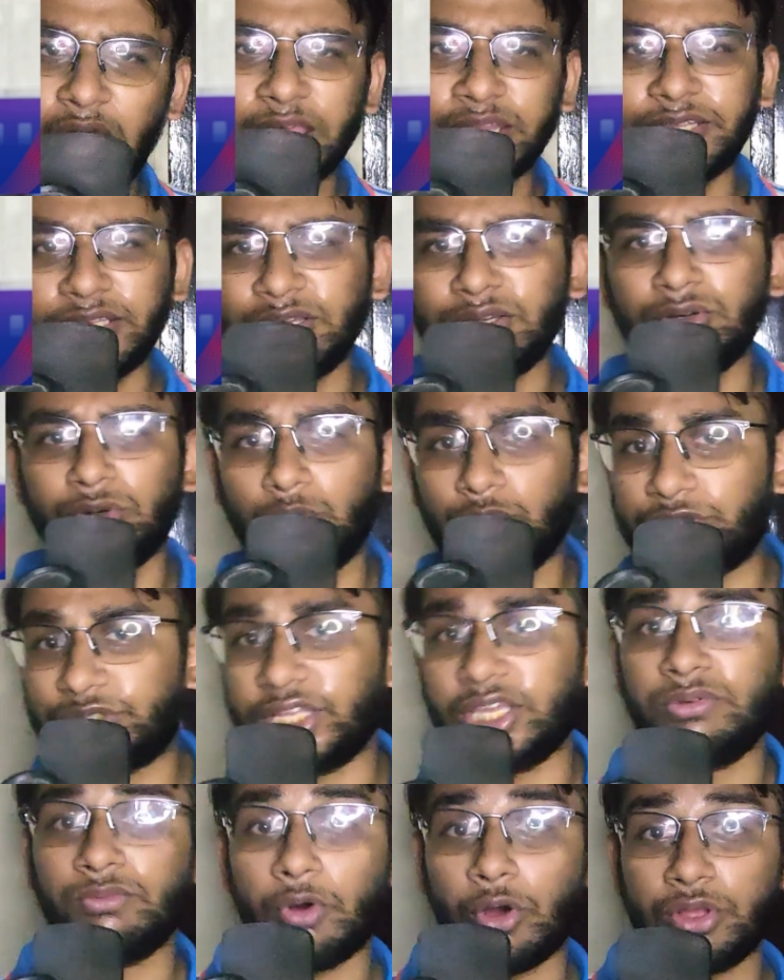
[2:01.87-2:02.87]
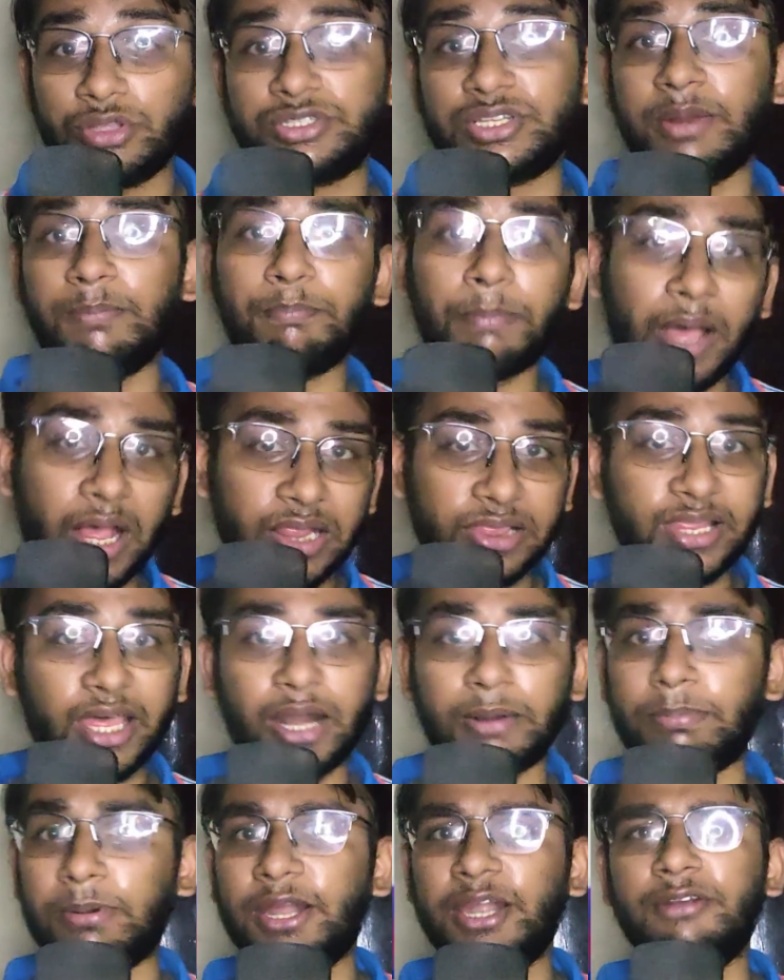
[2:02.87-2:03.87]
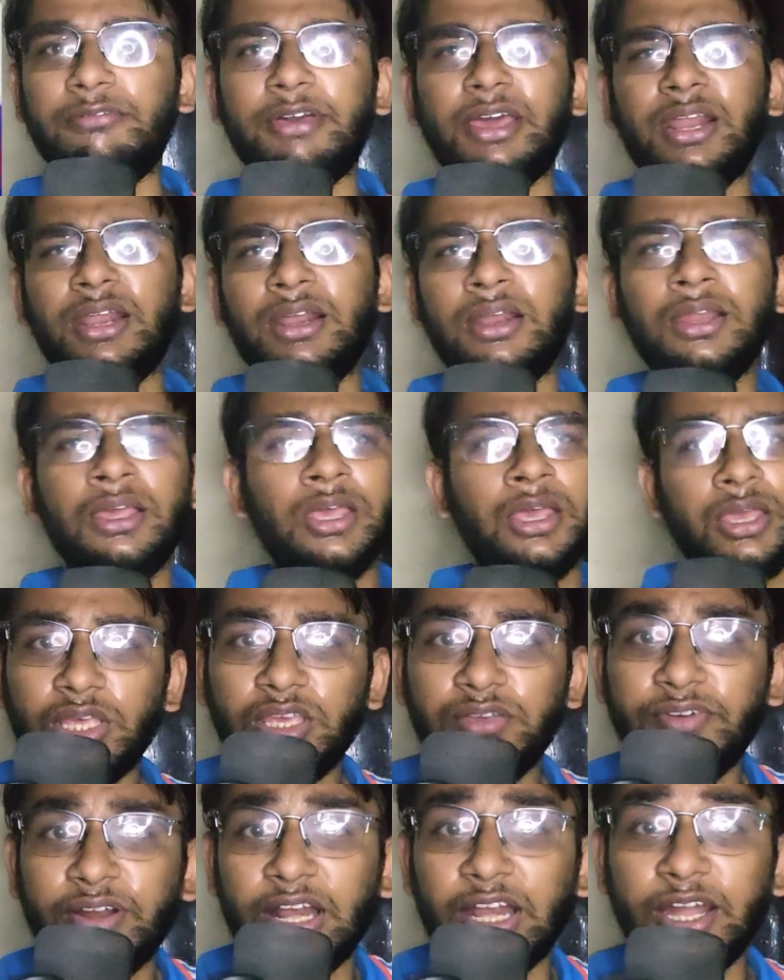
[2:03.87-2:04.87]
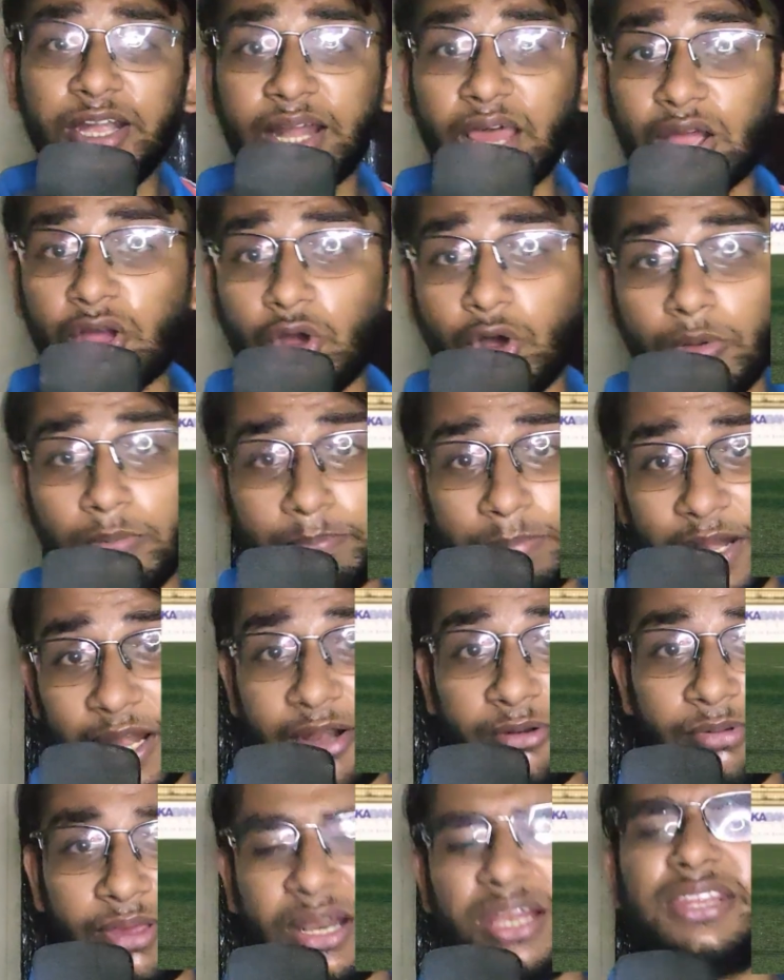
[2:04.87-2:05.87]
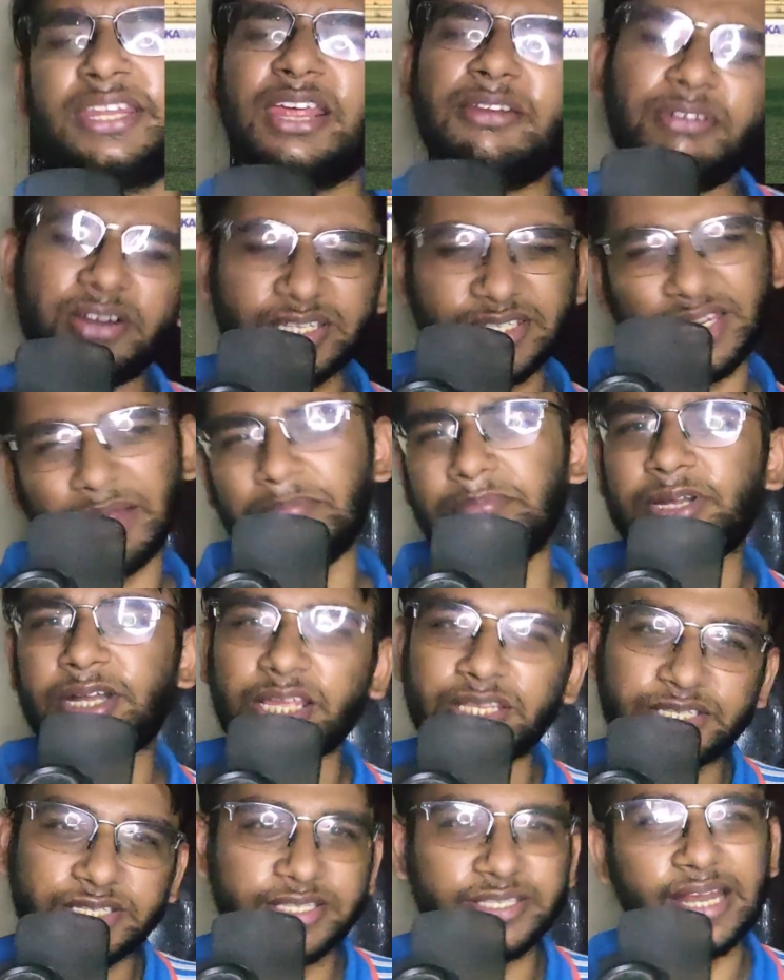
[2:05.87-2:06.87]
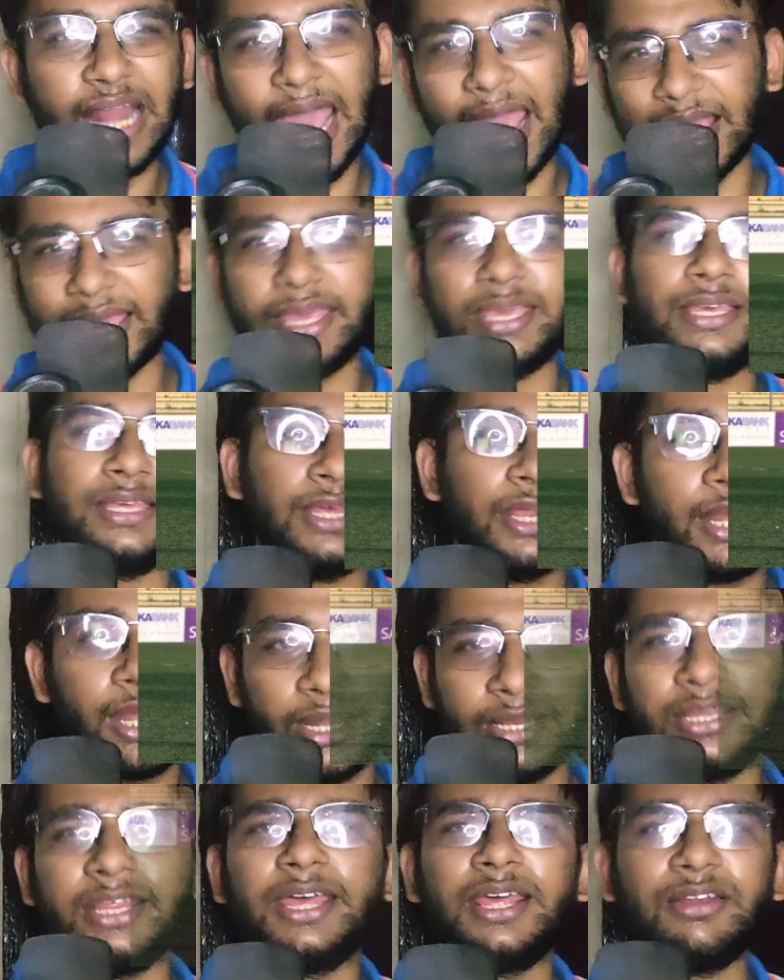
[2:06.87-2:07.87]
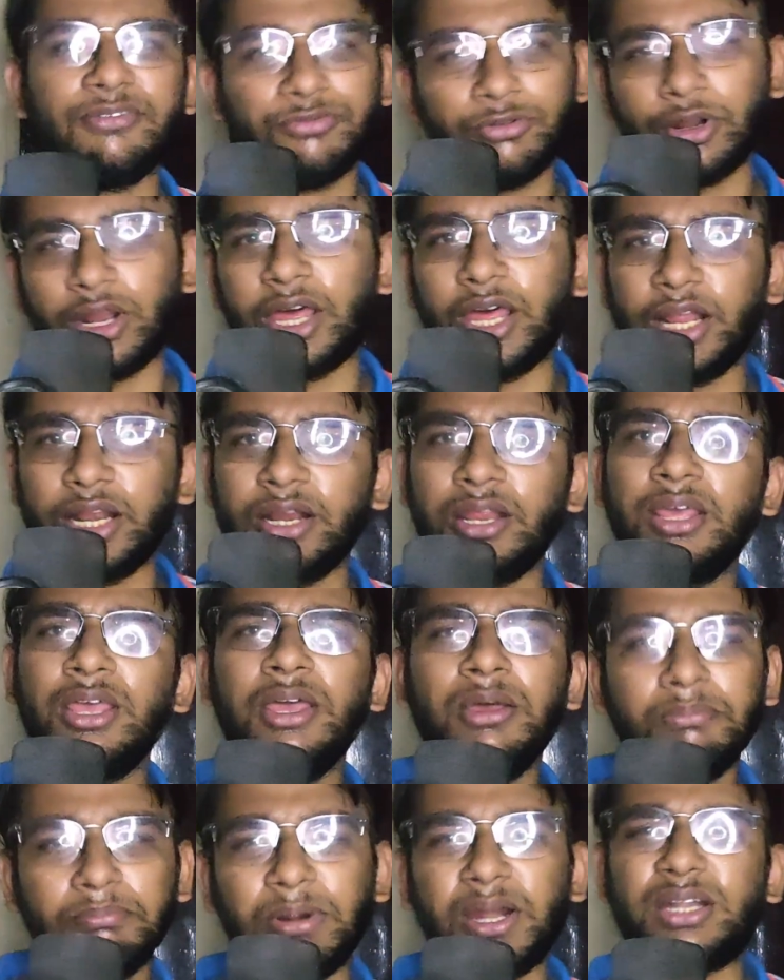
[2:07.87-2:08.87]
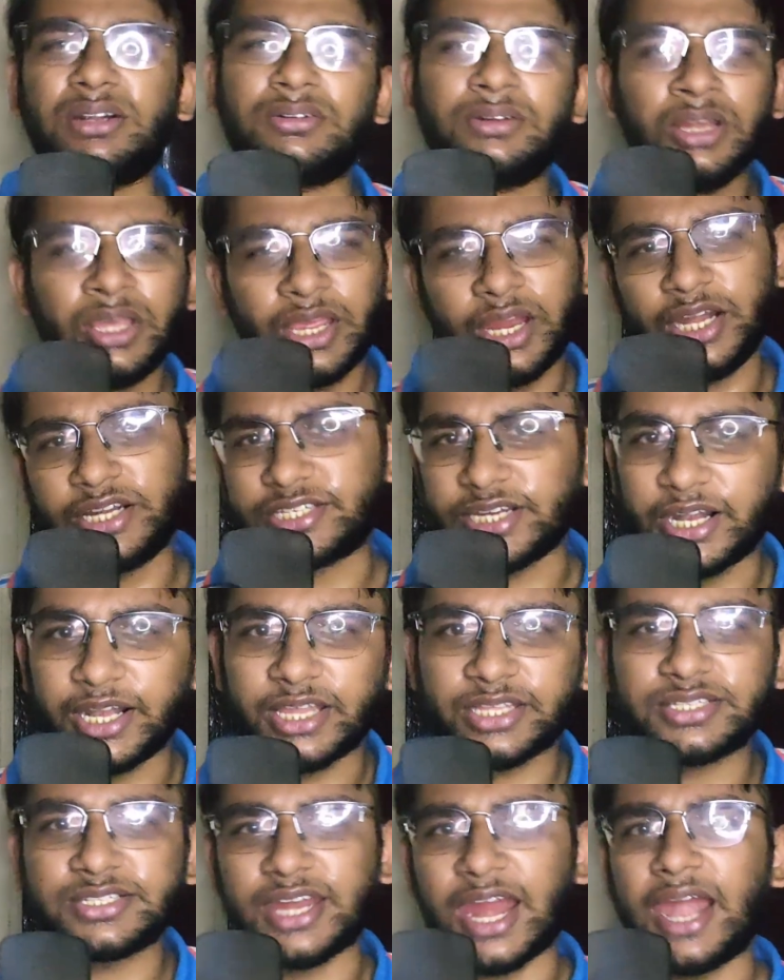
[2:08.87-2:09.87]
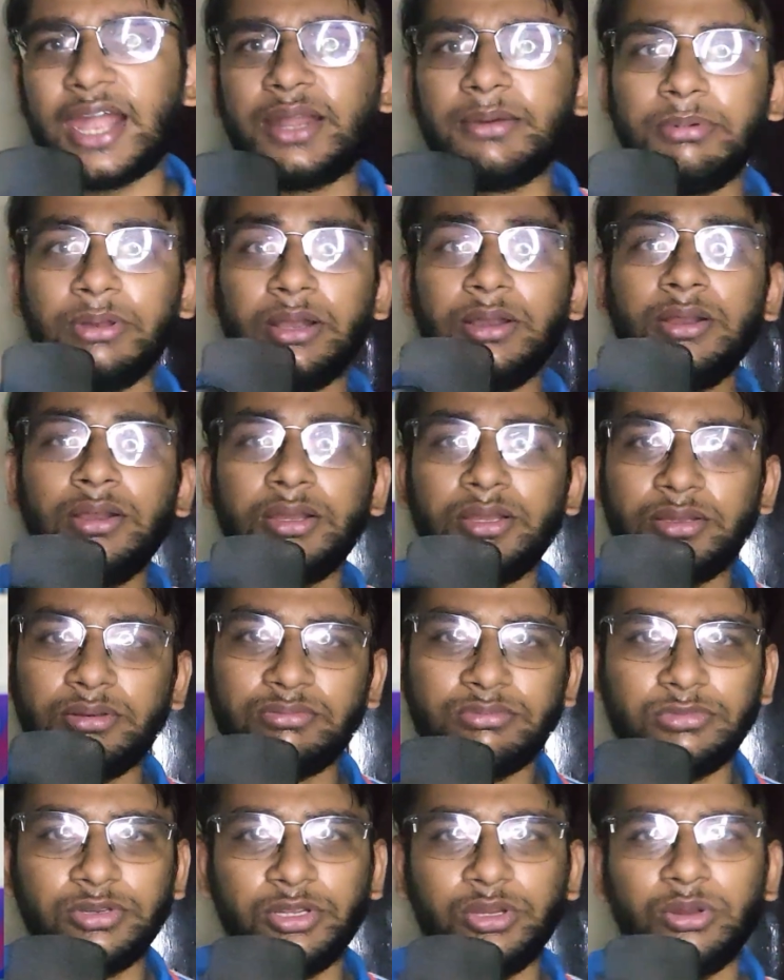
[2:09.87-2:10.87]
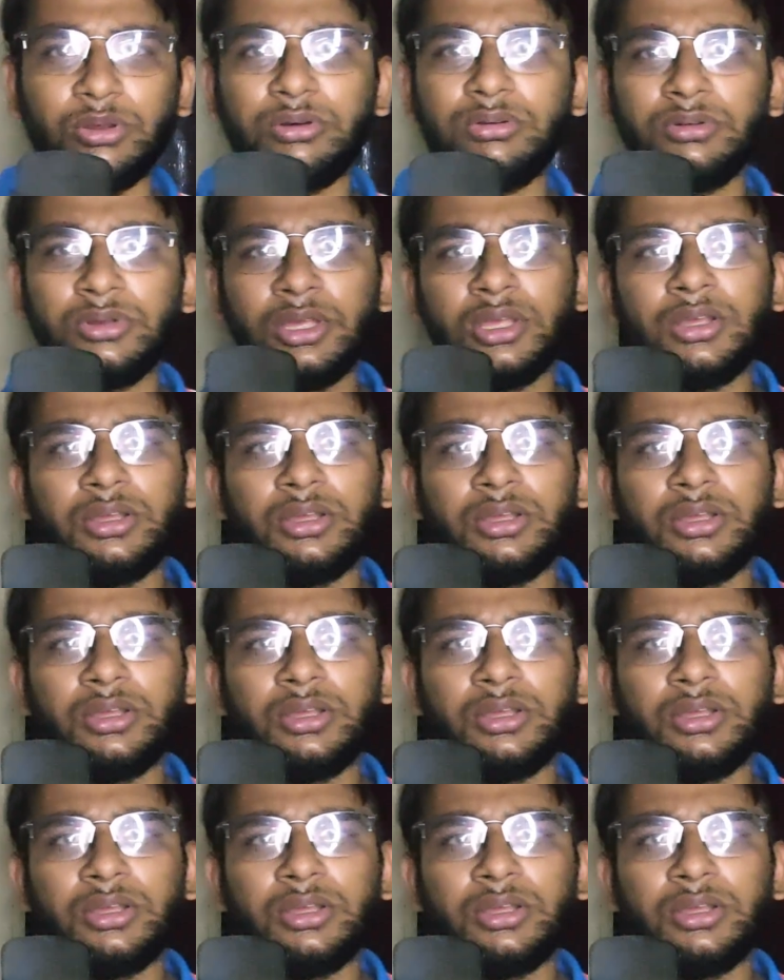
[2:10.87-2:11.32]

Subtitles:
I think good thing was Rimpa Haldar played well. Even Linda Com played well. There were some touches lacking here and there for her, but it's understandable, you know.